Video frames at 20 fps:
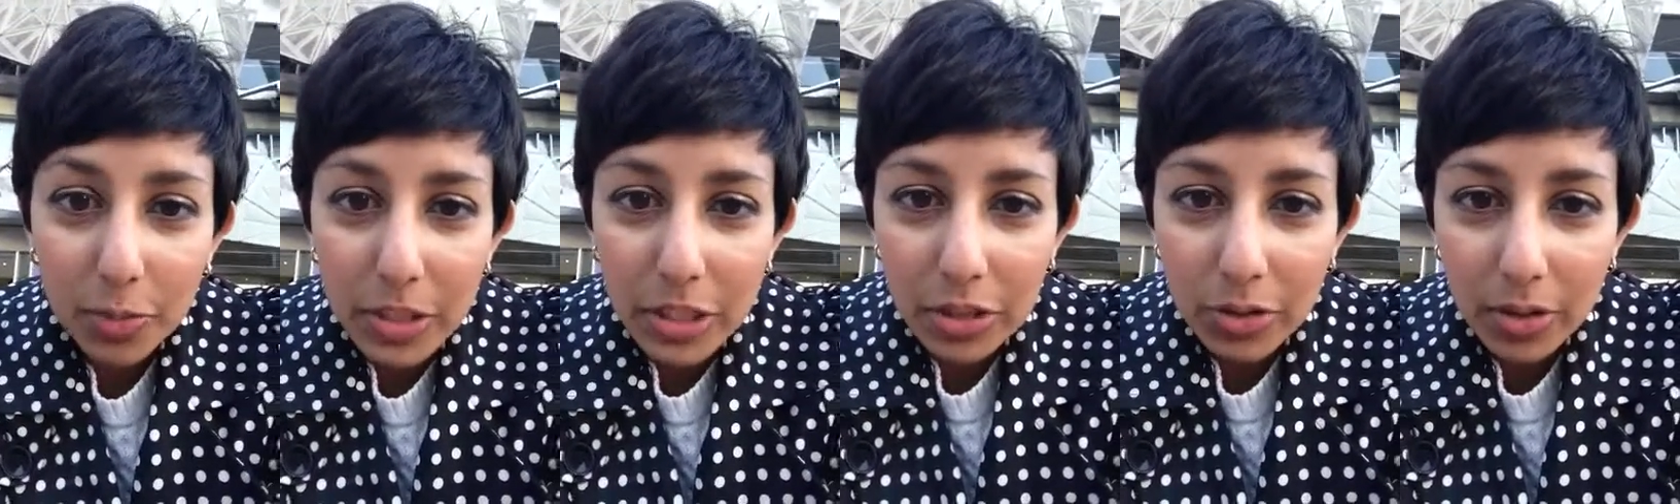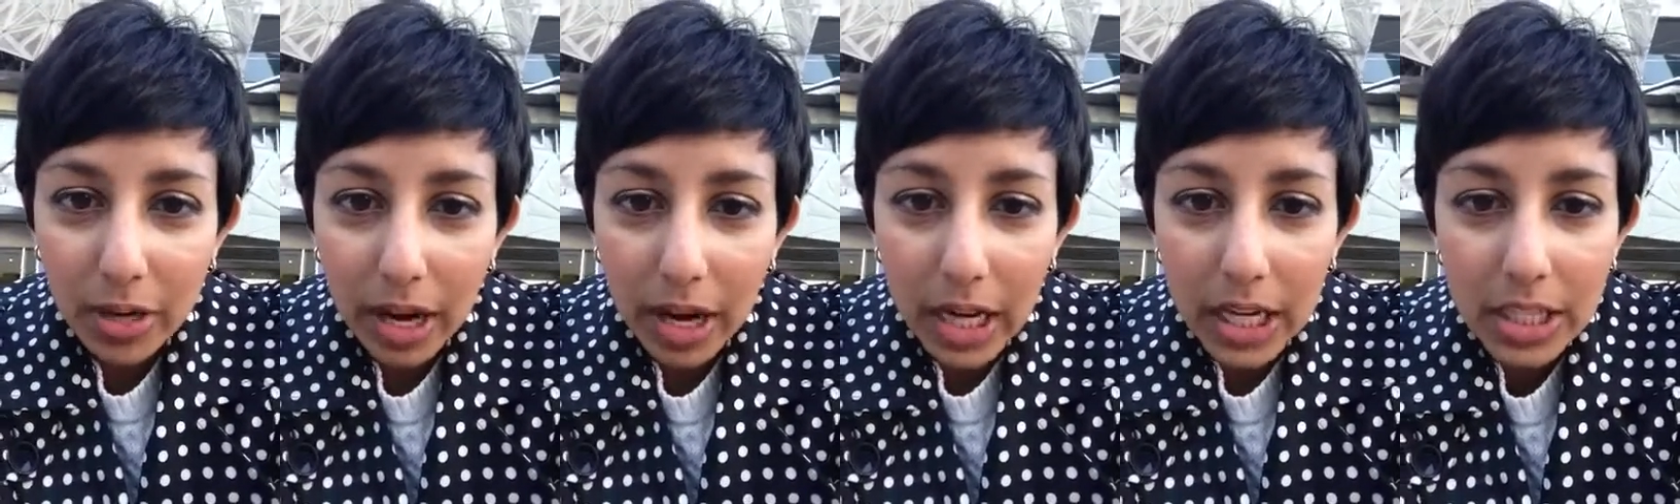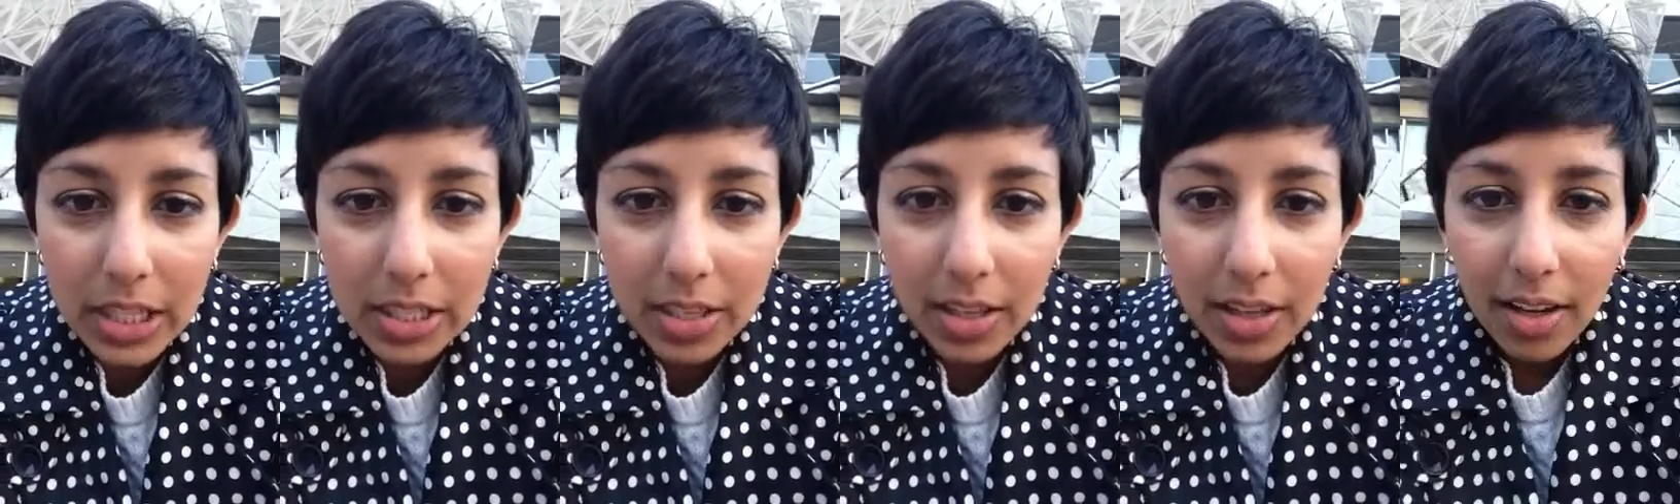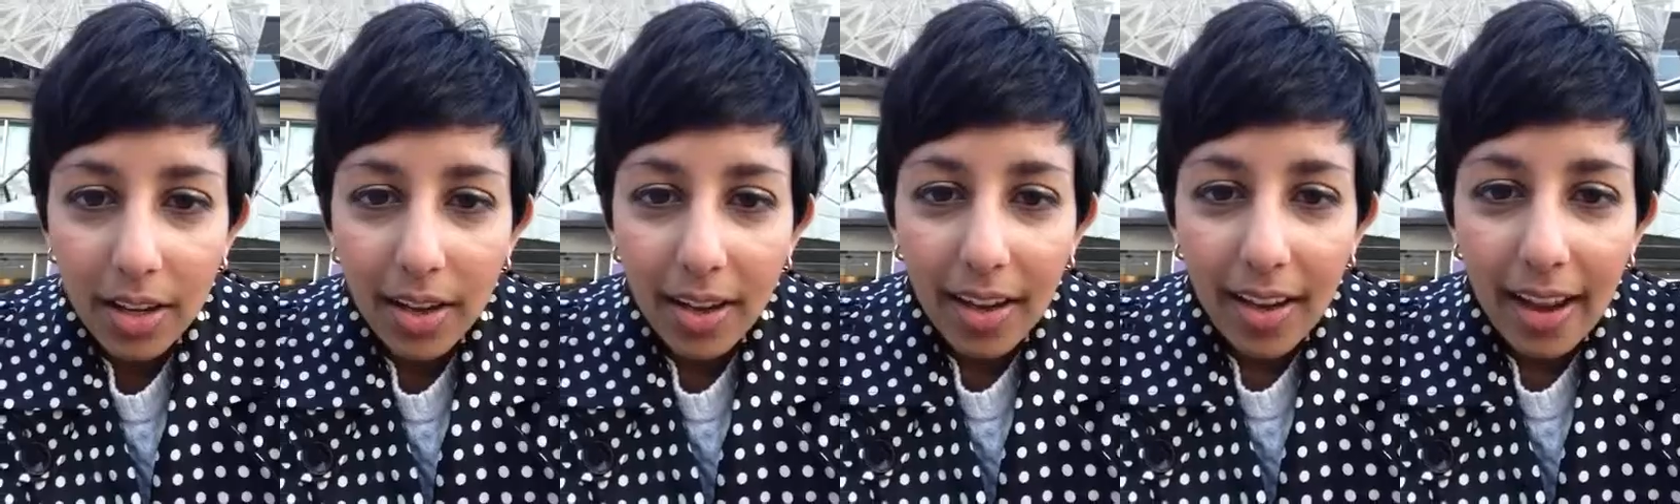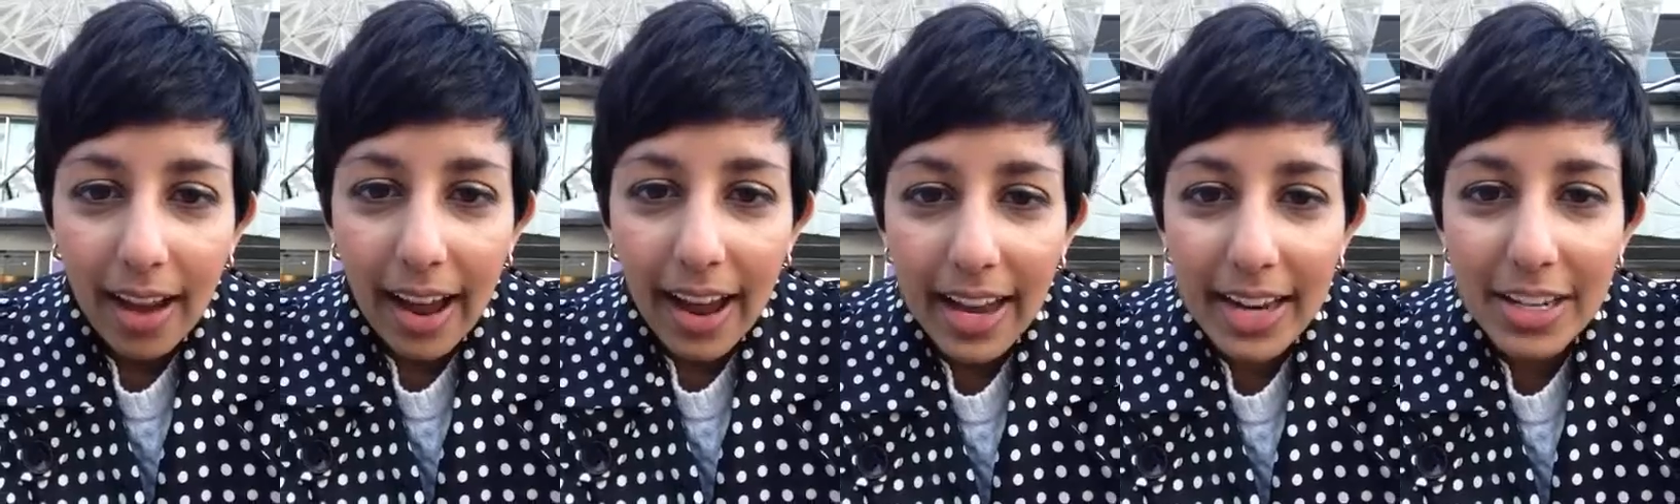miss you guys.
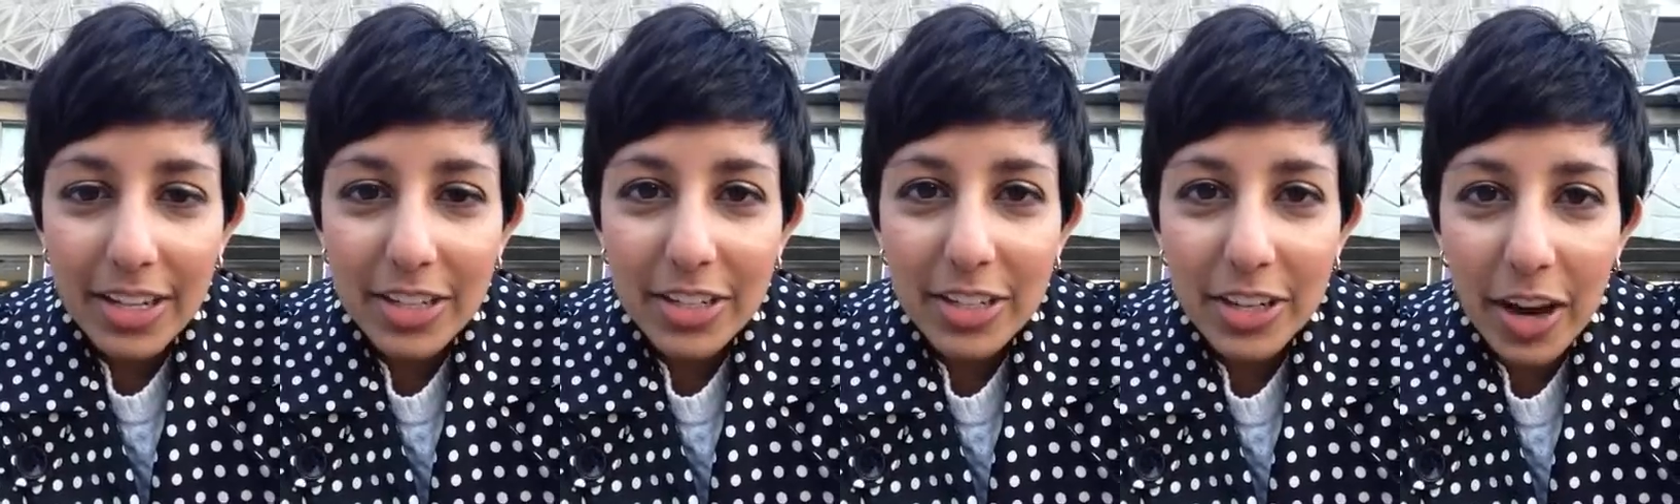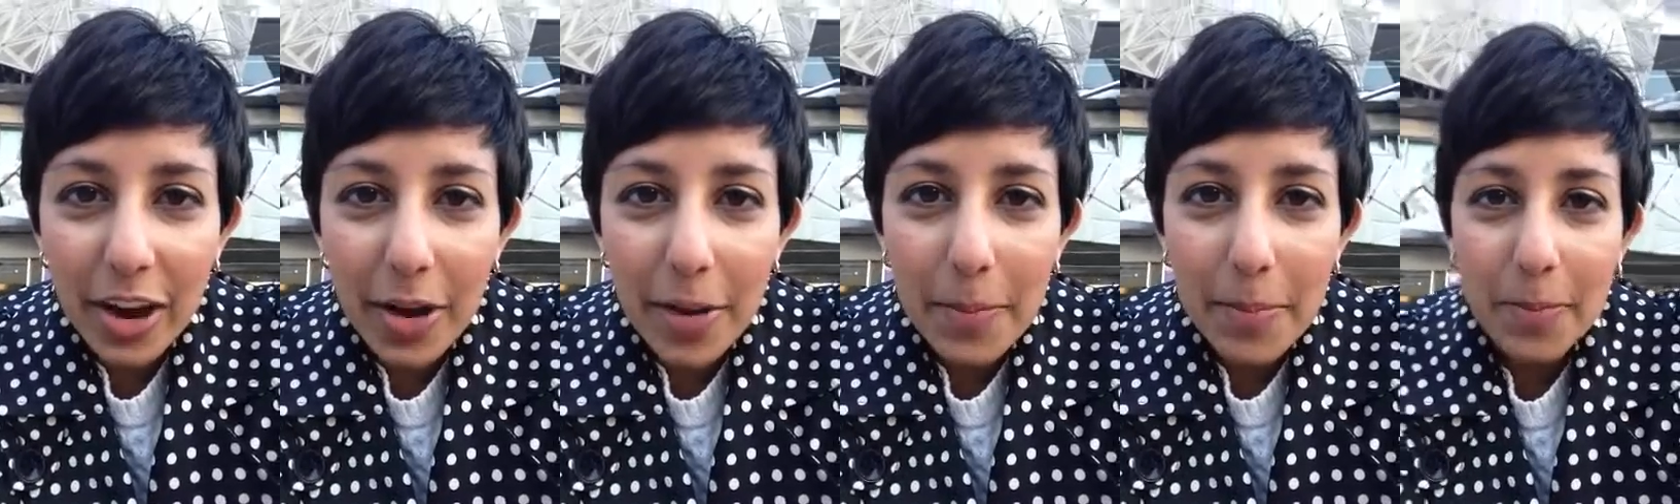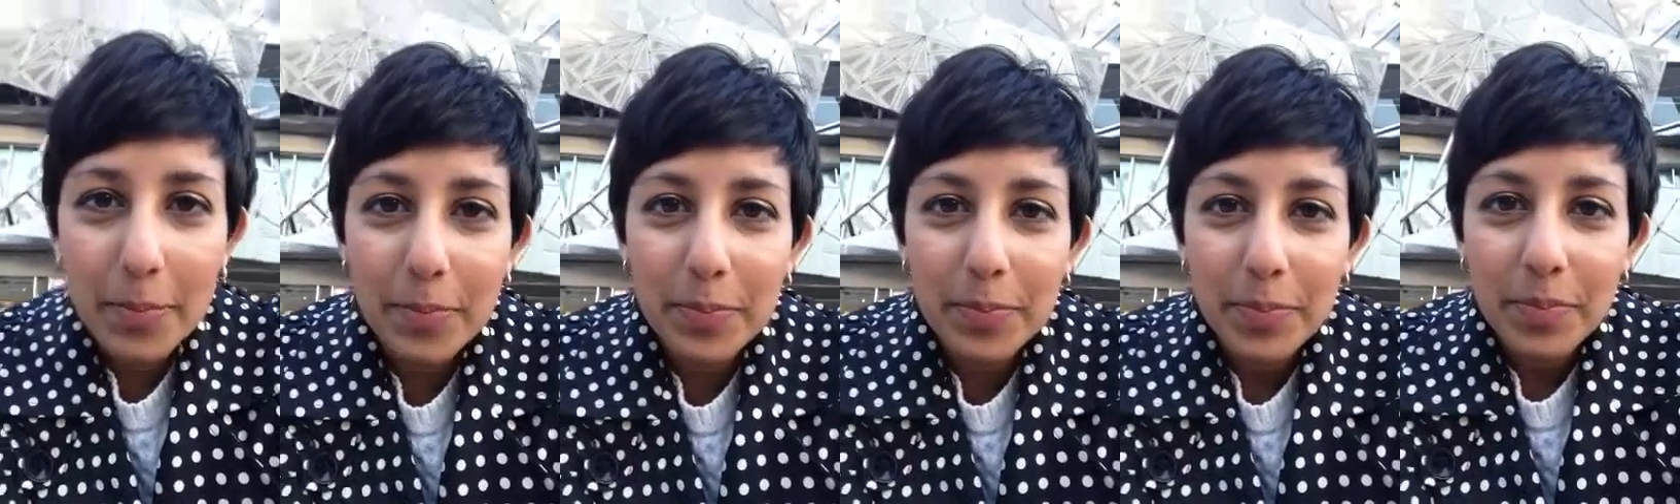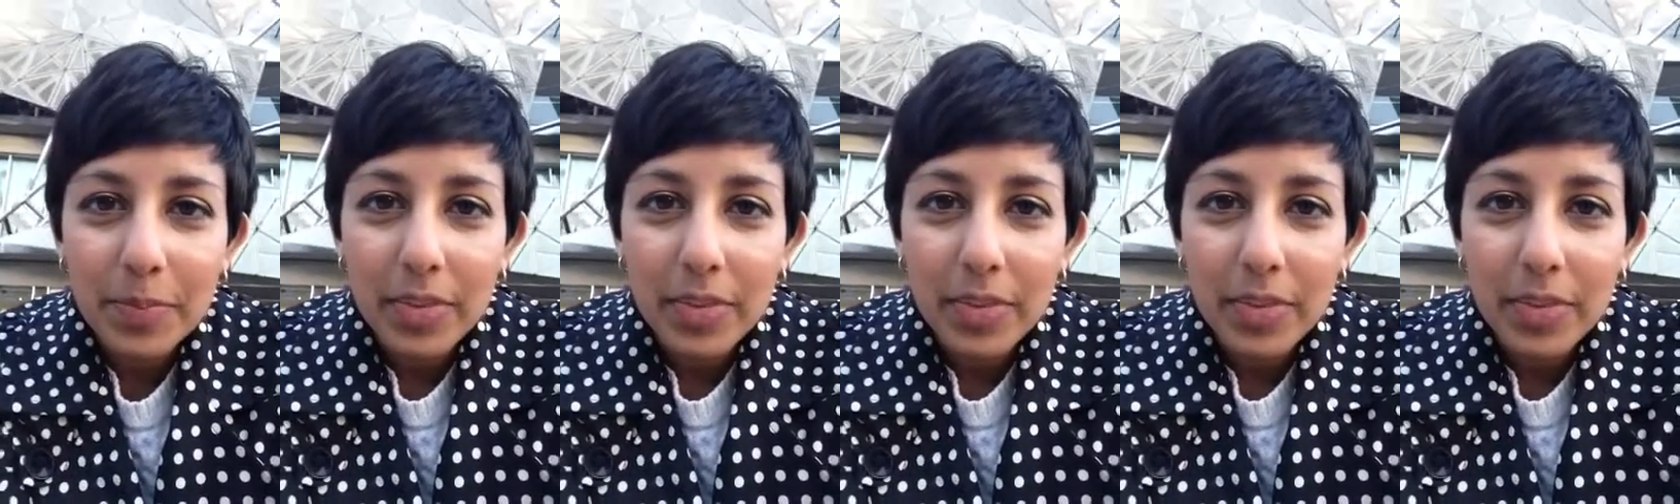And um,